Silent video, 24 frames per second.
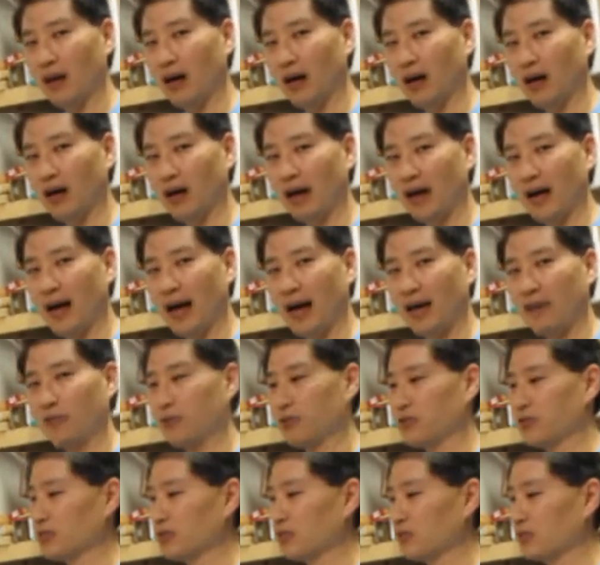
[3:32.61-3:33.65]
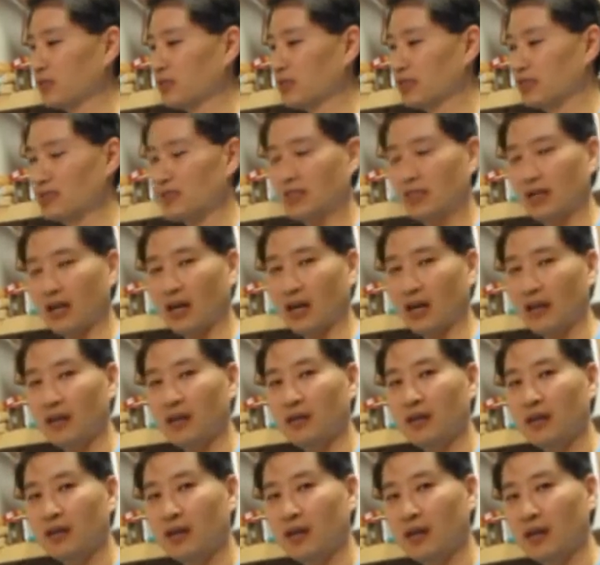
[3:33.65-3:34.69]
uh, at accuracy with this gun